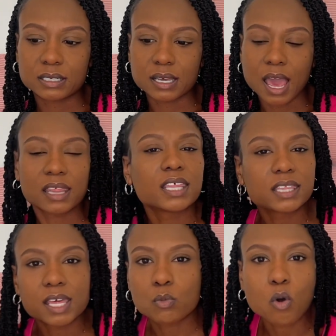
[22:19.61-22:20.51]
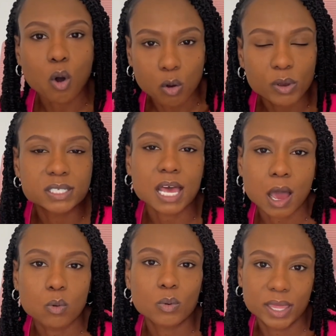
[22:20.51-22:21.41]
I think they will always
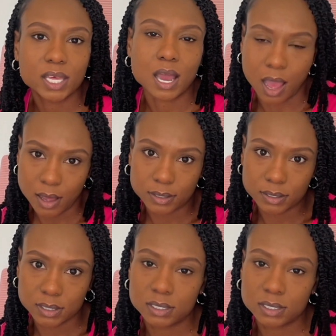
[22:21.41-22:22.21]
outweigh the cons.